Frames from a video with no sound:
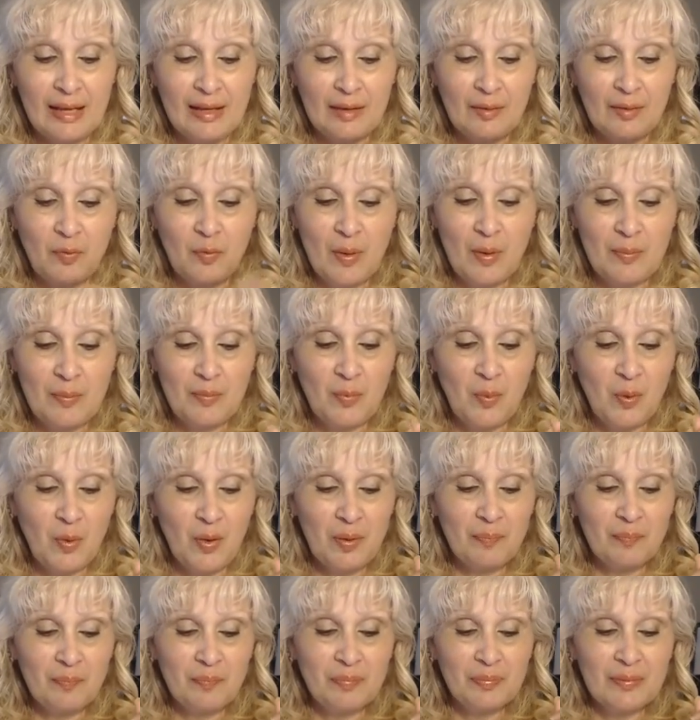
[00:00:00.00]
One
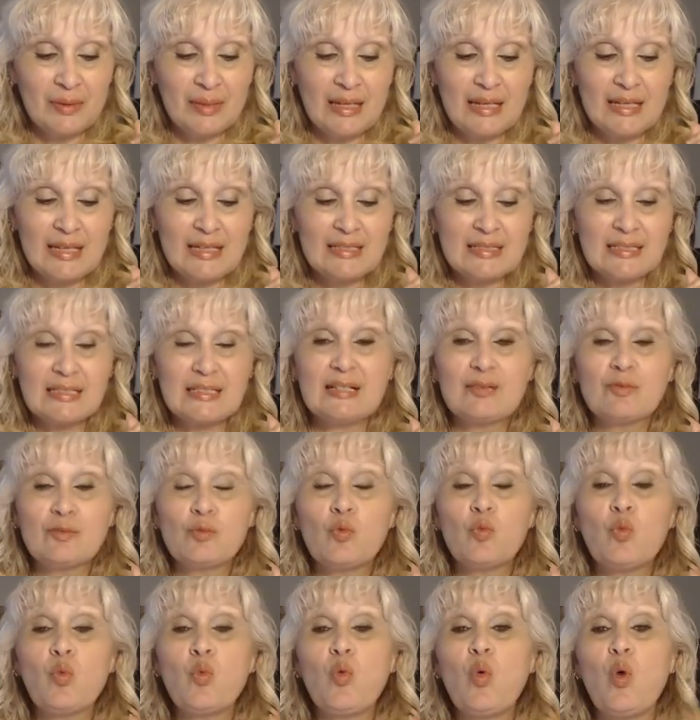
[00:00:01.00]
more. Isn't it
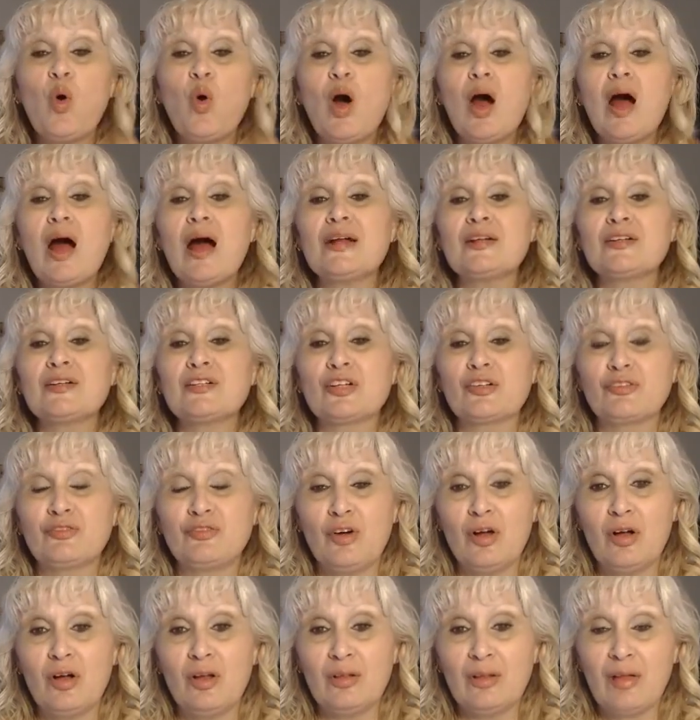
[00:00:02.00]

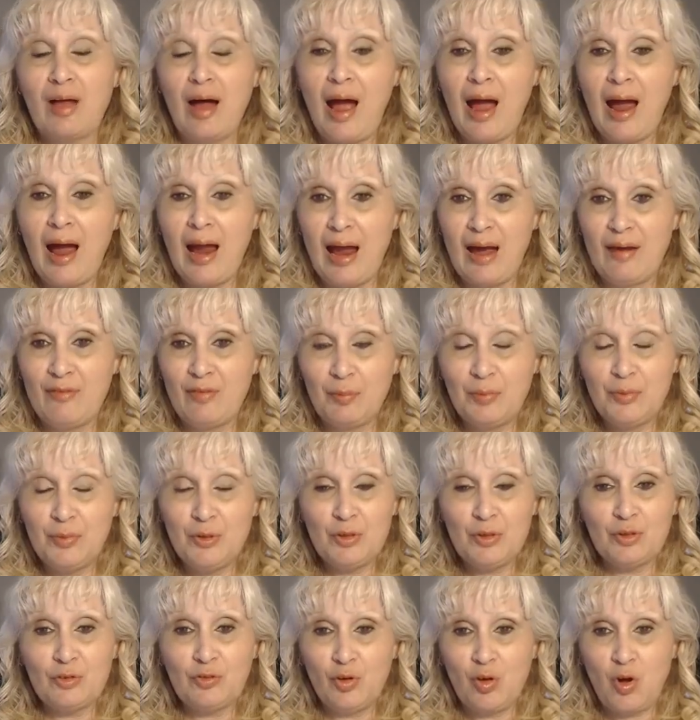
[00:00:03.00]
wonderful? I have a
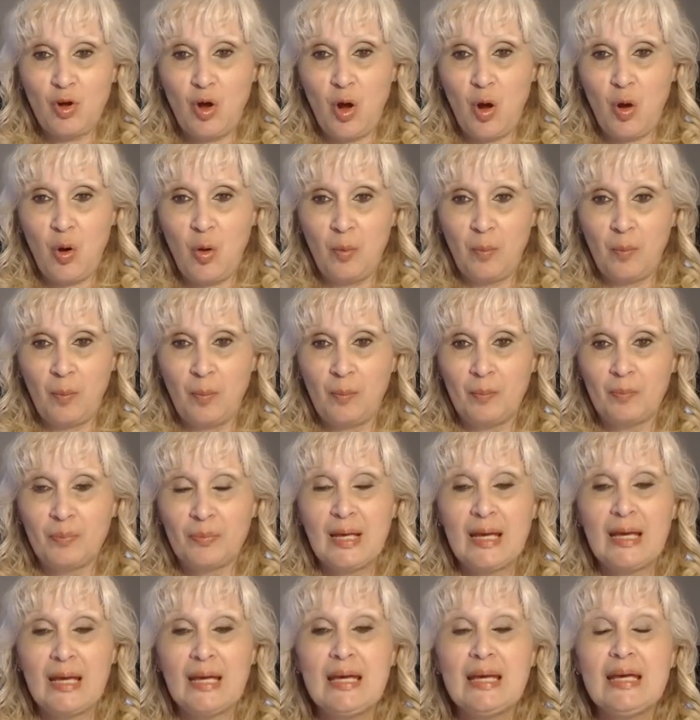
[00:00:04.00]
beautiful home.
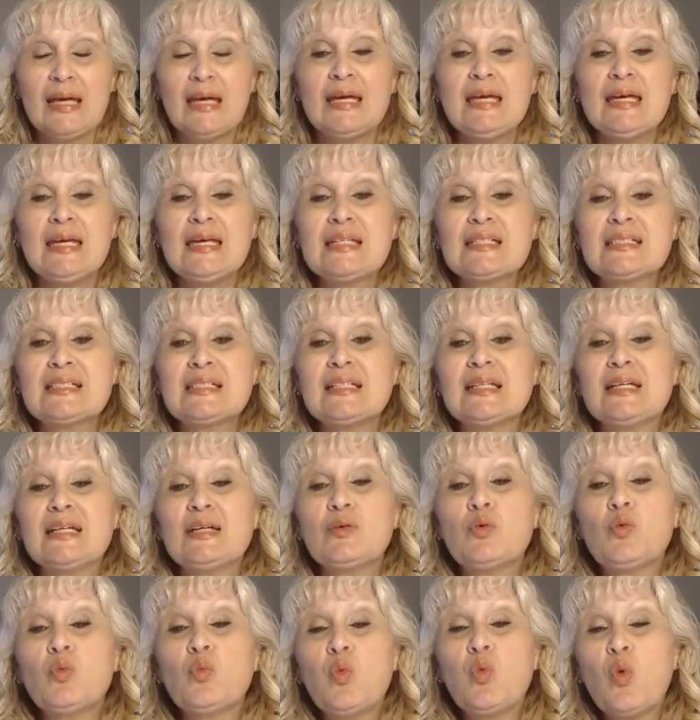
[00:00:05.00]
Isn't
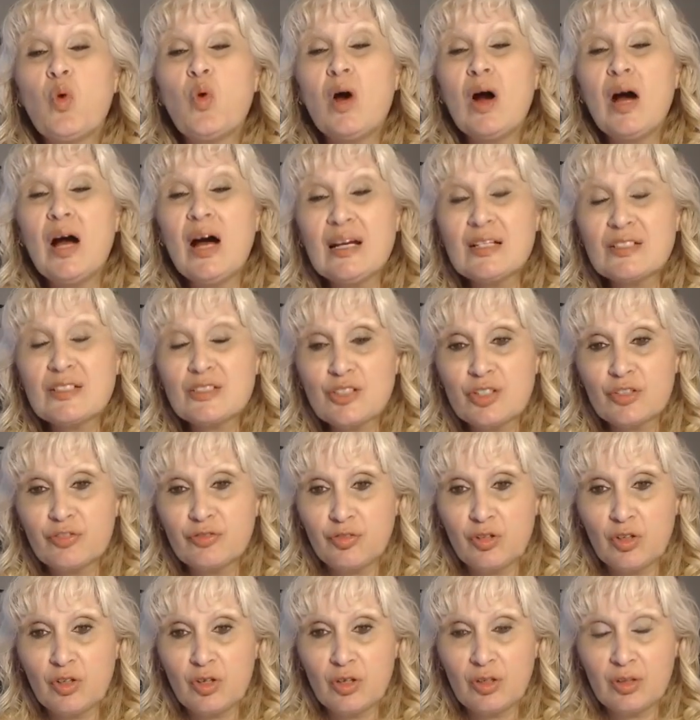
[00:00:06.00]
it
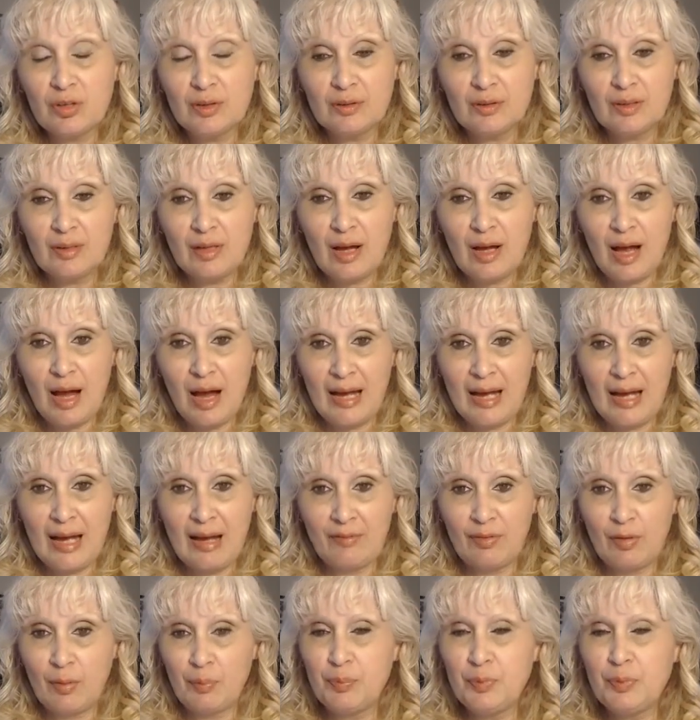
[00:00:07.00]
wonderful? I
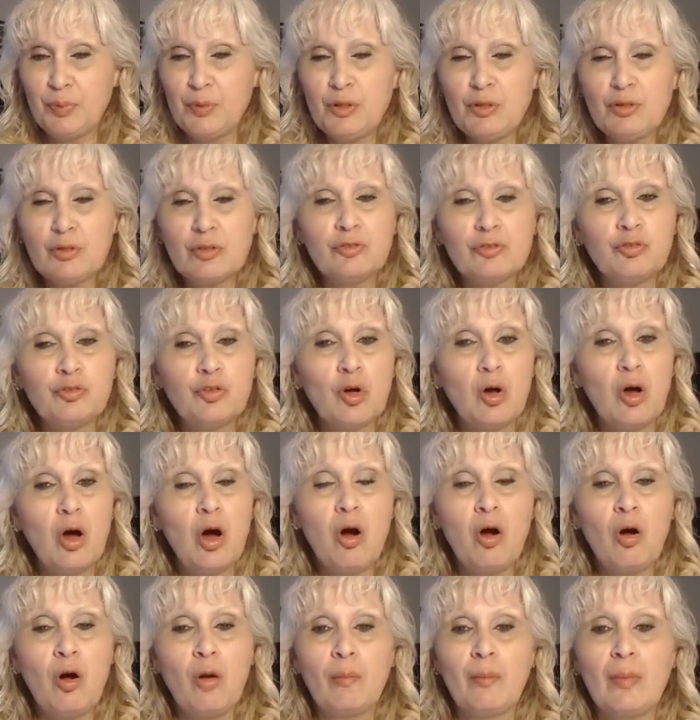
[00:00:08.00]
have a beautiful
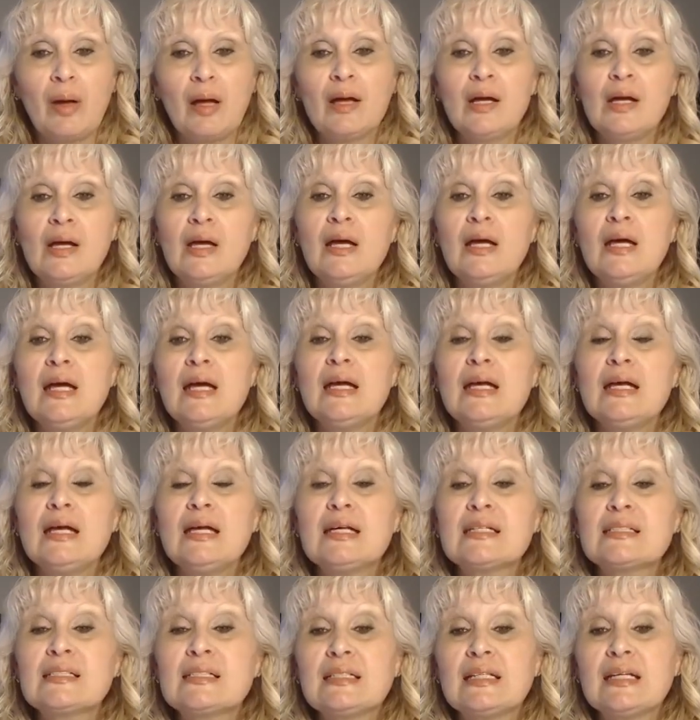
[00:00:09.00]
home.
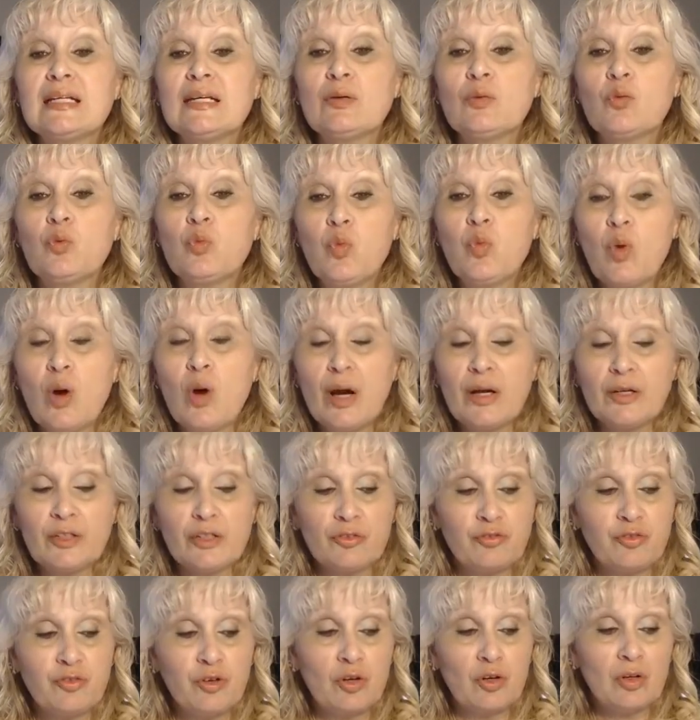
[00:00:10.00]
Isn't it
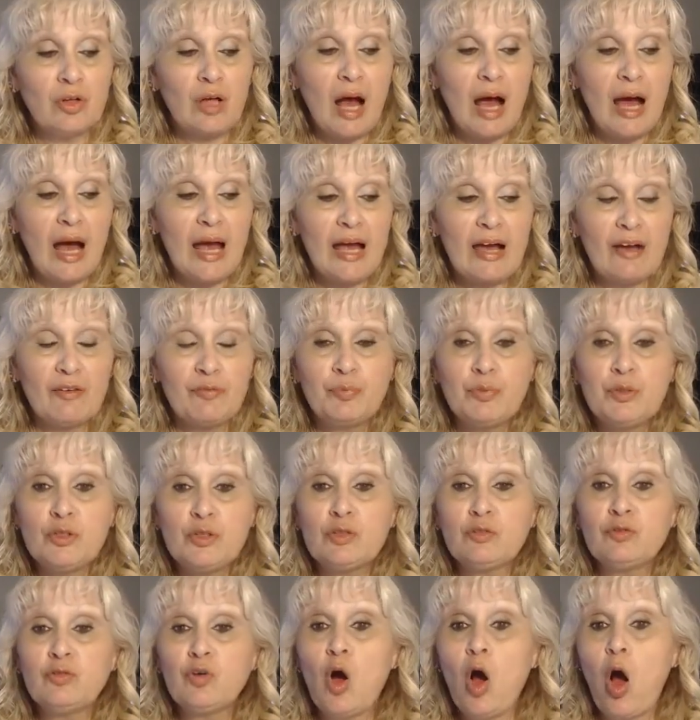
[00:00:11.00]
wonderful? I have
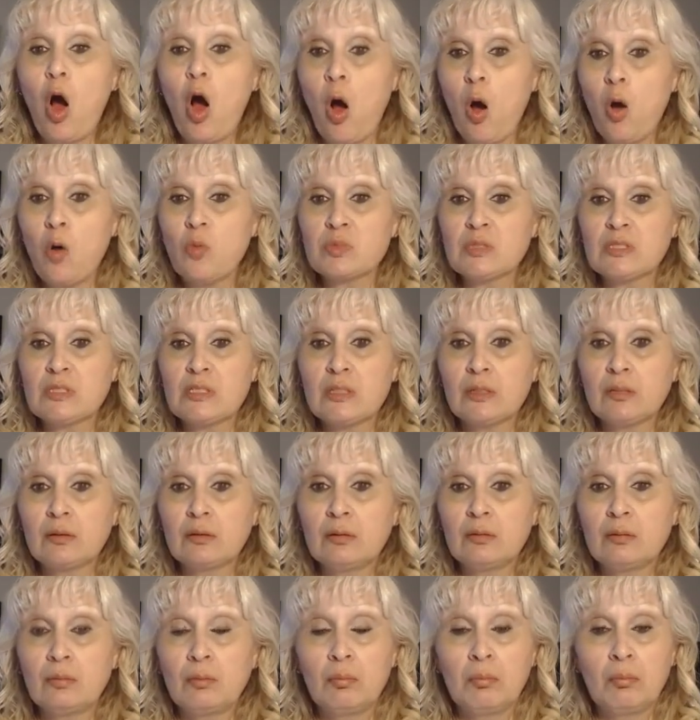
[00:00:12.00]
beautiful homes.
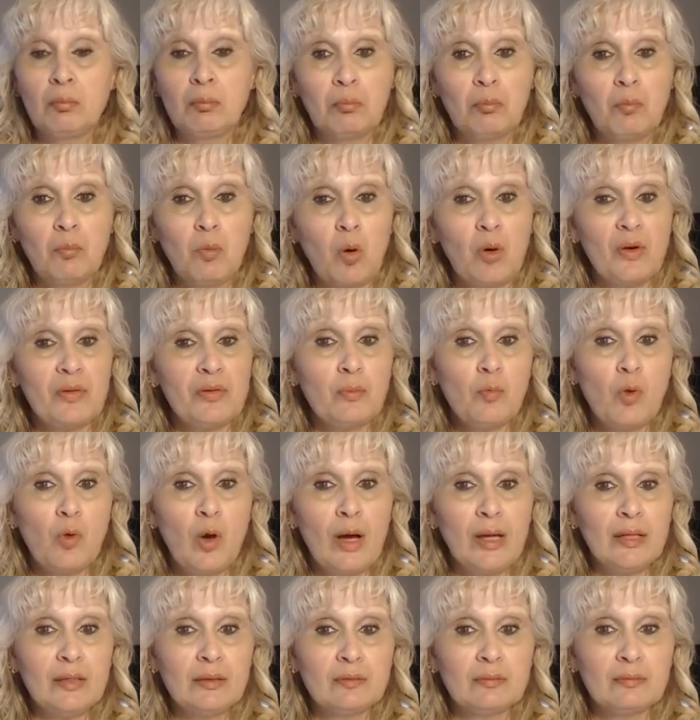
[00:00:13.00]
More than
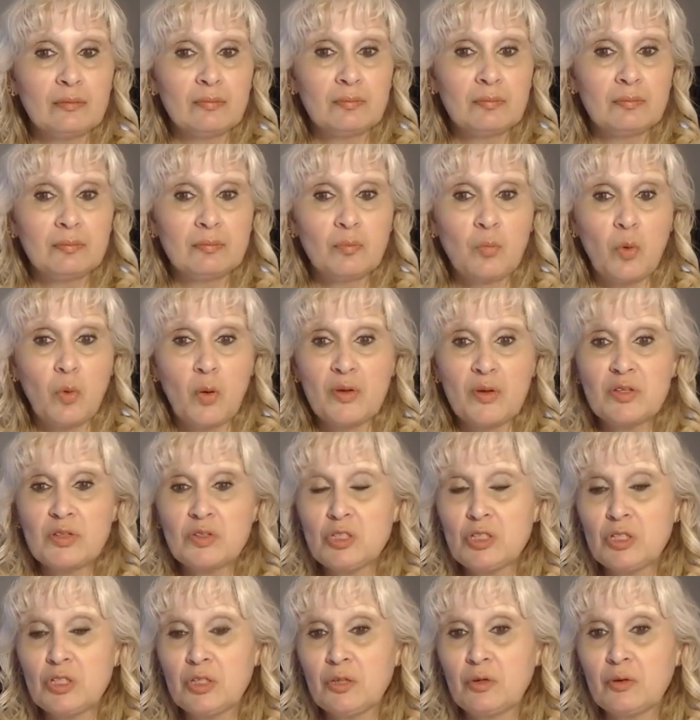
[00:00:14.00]
one, more
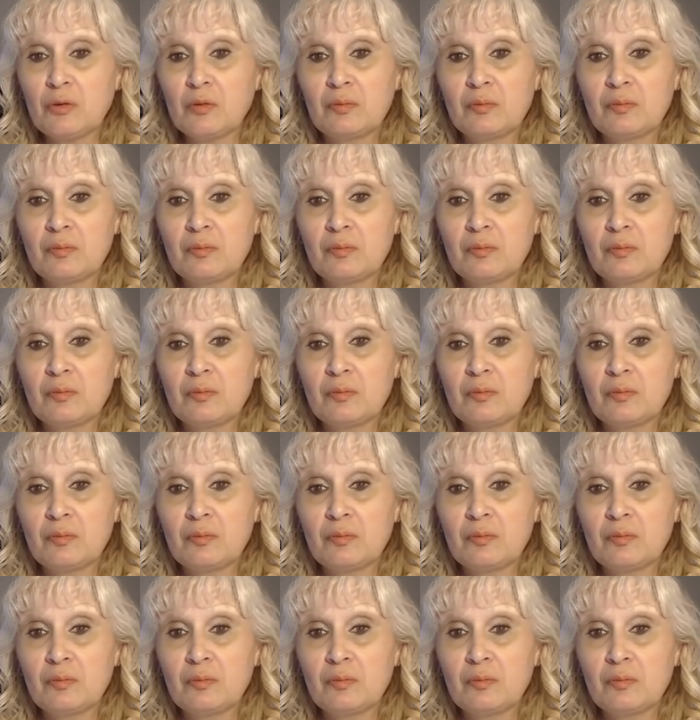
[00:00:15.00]
than two.